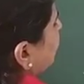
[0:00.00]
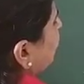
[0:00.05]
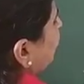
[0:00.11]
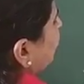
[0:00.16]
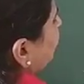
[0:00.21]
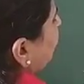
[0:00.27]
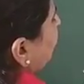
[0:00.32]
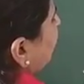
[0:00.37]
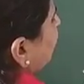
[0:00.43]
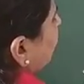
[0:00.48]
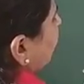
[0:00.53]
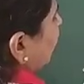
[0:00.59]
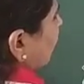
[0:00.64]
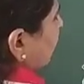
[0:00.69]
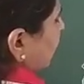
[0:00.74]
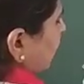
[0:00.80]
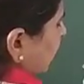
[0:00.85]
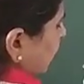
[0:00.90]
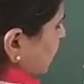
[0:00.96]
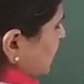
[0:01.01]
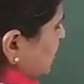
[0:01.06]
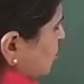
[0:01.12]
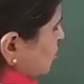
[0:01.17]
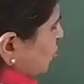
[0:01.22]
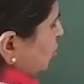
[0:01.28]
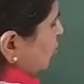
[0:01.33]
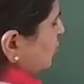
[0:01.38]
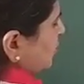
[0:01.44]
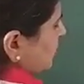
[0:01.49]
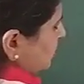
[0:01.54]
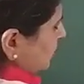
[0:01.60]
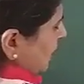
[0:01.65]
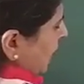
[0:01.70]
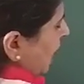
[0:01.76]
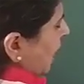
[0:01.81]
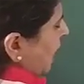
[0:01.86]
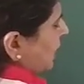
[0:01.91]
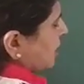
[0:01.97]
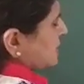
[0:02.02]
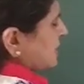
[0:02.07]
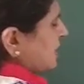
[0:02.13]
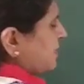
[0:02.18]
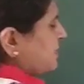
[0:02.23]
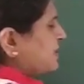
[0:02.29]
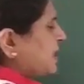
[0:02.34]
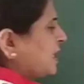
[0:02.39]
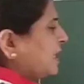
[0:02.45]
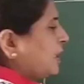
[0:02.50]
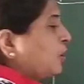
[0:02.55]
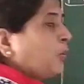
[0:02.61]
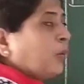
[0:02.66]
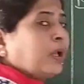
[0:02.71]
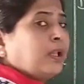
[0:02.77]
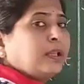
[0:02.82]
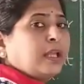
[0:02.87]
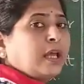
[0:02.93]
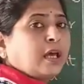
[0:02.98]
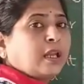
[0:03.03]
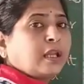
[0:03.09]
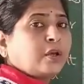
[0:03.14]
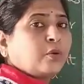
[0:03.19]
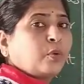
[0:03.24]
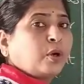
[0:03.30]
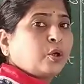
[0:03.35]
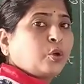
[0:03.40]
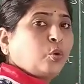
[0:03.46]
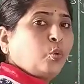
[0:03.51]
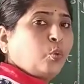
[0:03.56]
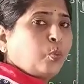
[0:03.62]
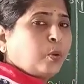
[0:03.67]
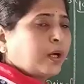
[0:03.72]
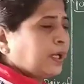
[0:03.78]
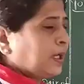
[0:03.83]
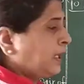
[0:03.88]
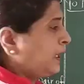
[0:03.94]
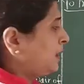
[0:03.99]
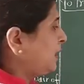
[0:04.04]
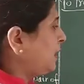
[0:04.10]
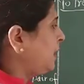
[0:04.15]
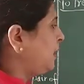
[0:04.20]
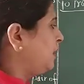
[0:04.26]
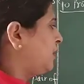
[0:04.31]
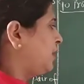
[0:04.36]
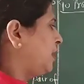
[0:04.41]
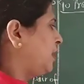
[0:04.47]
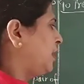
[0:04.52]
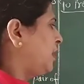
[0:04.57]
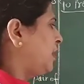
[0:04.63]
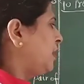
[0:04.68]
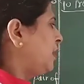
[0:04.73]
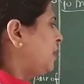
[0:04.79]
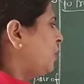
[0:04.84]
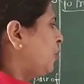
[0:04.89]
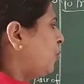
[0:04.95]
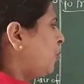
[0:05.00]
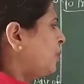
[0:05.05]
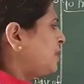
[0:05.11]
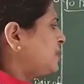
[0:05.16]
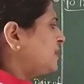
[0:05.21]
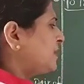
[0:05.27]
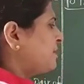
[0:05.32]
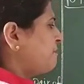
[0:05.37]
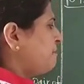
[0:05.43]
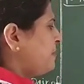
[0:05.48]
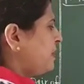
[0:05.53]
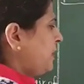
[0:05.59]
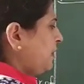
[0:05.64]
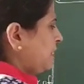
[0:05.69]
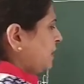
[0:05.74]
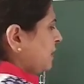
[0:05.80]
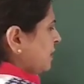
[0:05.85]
2. These two sums are equal. They are equal to 180 degree. What does it mean?